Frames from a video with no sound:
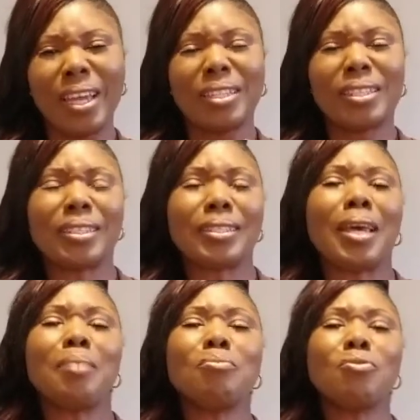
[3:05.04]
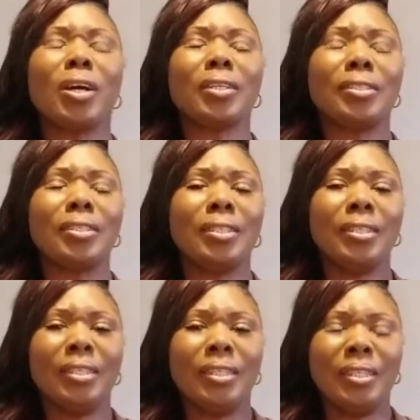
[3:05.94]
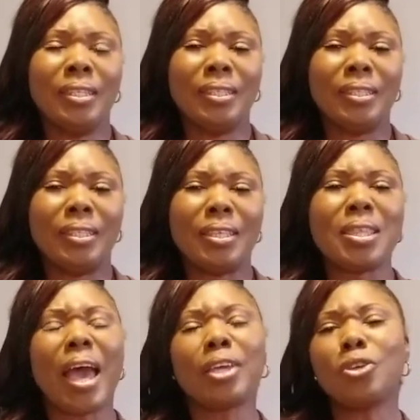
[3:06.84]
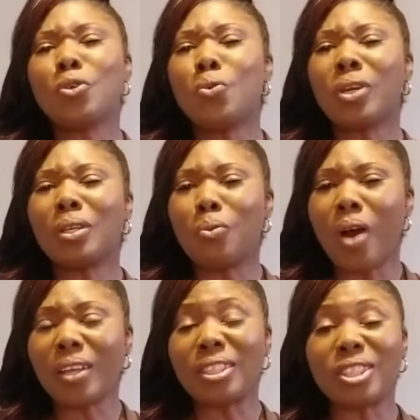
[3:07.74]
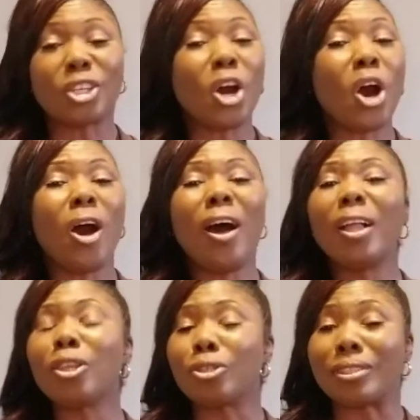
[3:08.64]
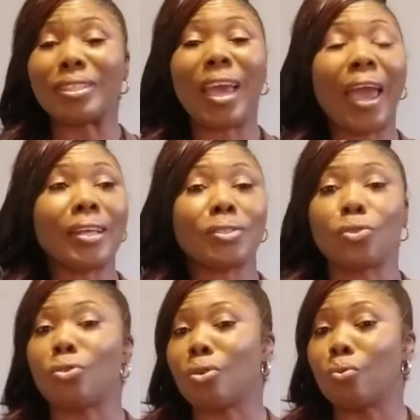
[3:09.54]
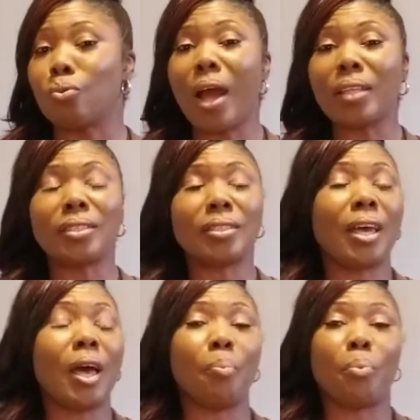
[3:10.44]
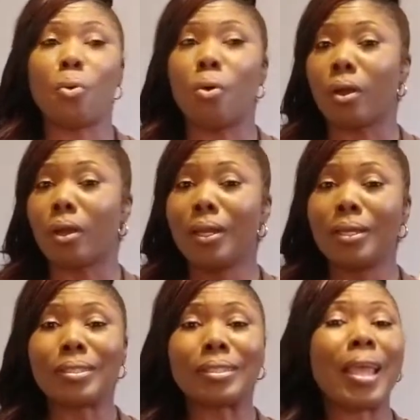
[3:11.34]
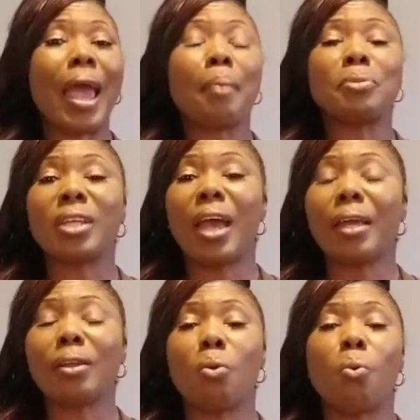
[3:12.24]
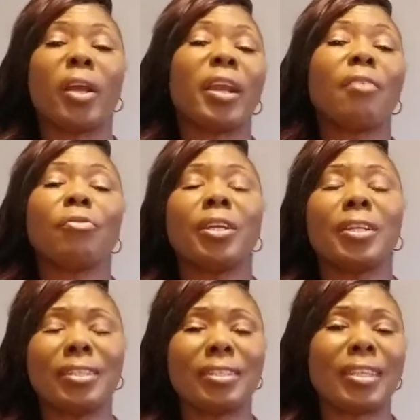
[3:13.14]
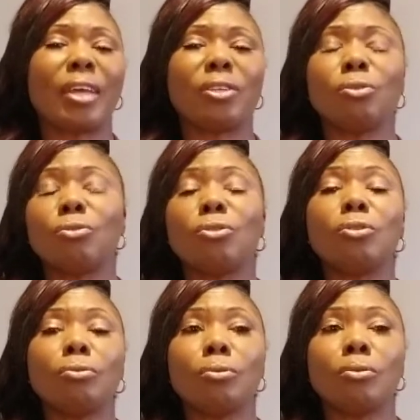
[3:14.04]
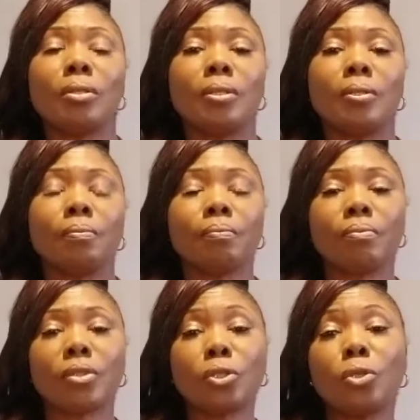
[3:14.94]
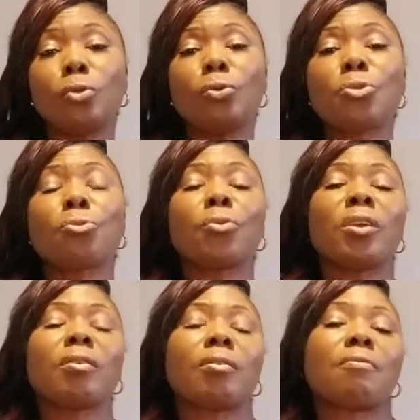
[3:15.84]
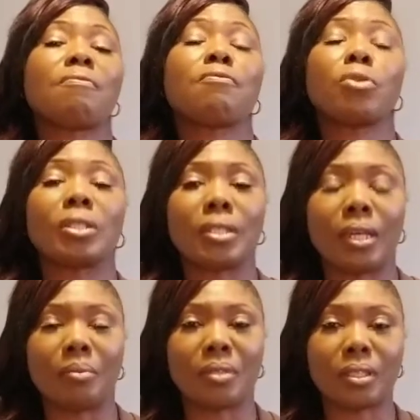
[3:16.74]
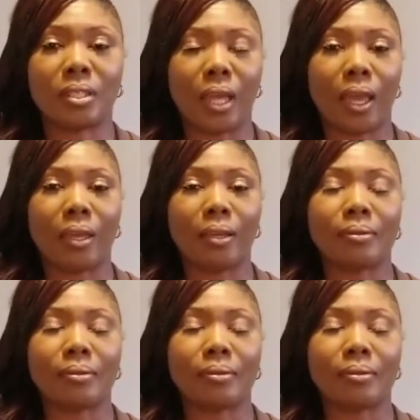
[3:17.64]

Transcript: Someone that you would want to call or text or WhatsApp or Snapchat or whatever it is that you do two, three, four times a day.